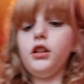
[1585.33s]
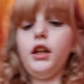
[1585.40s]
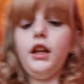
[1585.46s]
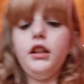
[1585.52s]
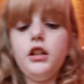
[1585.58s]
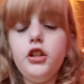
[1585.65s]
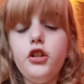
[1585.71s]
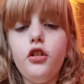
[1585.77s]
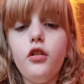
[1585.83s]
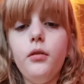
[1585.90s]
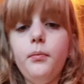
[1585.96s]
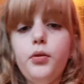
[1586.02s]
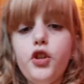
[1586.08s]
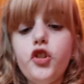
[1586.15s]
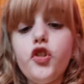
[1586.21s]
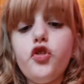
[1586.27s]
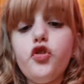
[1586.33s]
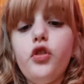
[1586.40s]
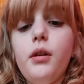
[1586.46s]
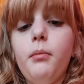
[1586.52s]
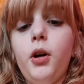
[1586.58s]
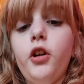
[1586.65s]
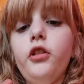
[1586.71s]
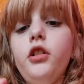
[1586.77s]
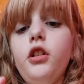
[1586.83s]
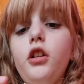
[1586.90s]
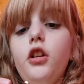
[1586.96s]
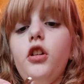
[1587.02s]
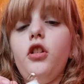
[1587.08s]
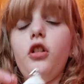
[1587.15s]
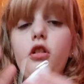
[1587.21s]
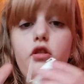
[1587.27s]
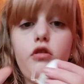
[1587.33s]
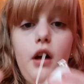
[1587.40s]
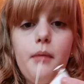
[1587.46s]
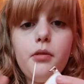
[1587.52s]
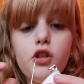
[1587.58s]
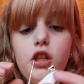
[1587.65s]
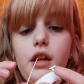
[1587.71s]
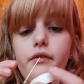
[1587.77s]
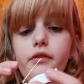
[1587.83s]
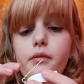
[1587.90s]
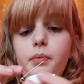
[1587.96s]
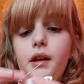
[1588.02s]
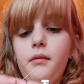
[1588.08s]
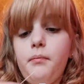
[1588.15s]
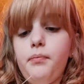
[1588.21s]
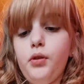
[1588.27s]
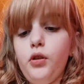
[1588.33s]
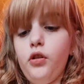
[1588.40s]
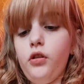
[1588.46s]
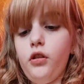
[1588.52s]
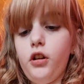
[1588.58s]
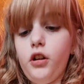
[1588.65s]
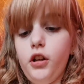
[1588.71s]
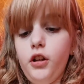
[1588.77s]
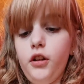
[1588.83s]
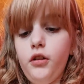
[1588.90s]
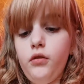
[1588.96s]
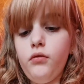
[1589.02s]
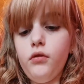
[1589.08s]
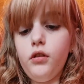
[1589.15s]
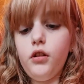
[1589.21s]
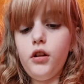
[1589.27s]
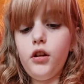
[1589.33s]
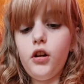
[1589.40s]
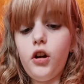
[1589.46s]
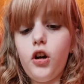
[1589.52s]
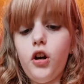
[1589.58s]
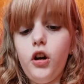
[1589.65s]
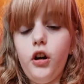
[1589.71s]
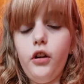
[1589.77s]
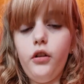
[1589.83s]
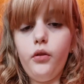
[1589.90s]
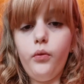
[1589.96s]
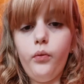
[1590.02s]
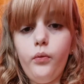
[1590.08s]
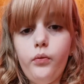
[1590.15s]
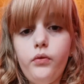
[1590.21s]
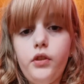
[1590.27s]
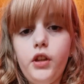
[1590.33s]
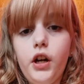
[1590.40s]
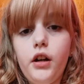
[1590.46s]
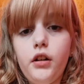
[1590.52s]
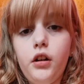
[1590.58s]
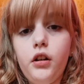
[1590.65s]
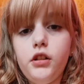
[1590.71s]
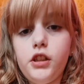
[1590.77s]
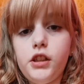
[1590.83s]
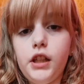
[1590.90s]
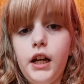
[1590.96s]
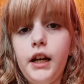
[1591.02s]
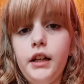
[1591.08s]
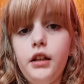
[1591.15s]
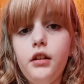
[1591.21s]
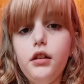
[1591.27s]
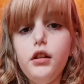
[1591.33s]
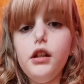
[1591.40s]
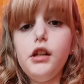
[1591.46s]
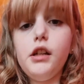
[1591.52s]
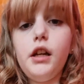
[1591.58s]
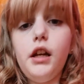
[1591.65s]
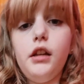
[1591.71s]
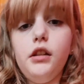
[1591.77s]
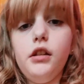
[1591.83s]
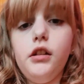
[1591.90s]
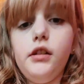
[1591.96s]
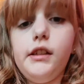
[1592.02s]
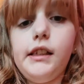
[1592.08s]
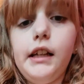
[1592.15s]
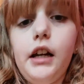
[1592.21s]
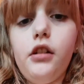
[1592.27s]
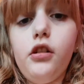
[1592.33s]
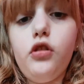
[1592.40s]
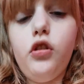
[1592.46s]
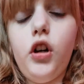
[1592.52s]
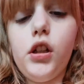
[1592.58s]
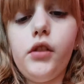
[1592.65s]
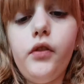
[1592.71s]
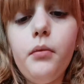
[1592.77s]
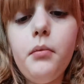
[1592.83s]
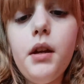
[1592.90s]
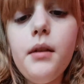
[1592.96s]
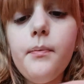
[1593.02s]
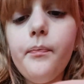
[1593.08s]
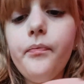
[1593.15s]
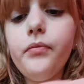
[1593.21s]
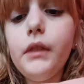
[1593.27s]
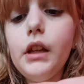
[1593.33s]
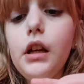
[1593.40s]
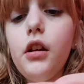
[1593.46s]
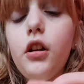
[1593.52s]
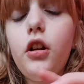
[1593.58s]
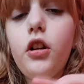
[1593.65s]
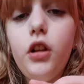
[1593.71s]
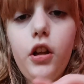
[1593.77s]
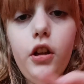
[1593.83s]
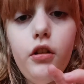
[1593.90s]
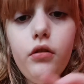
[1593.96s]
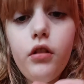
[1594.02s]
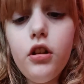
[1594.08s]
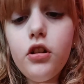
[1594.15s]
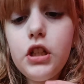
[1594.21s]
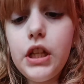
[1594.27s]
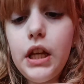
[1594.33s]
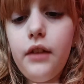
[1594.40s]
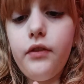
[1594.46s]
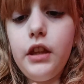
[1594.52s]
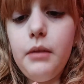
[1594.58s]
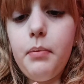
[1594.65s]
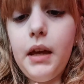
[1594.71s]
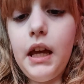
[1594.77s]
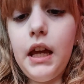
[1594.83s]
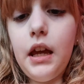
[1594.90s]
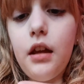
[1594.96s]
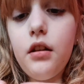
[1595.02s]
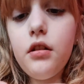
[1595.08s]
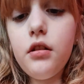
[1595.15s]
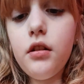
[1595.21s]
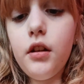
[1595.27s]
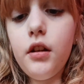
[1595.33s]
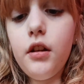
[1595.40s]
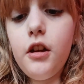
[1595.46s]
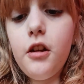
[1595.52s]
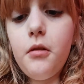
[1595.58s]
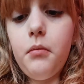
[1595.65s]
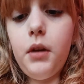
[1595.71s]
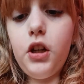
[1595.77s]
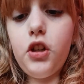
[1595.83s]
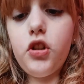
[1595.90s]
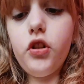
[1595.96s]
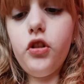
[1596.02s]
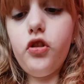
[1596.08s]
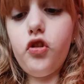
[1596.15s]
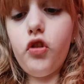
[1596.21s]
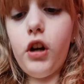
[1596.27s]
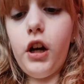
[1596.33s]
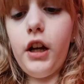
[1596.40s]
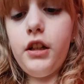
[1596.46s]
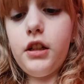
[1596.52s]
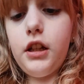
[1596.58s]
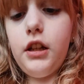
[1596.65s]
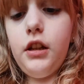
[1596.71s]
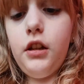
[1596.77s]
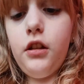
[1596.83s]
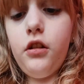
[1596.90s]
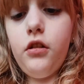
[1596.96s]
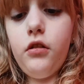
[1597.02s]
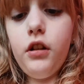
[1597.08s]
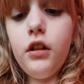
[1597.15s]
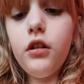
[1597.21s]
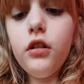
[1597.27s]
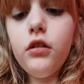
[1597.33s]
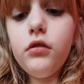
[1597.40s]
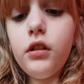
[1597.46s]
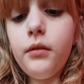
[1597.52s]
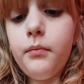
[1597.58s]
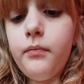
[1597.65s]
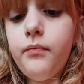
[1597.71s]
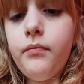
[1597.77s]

And then you're gonna put your trim on. You're gonna grab your safety pin, put glue on the side and the side across from it. Glue your safety pin. Make sure it dries, and then you can close it.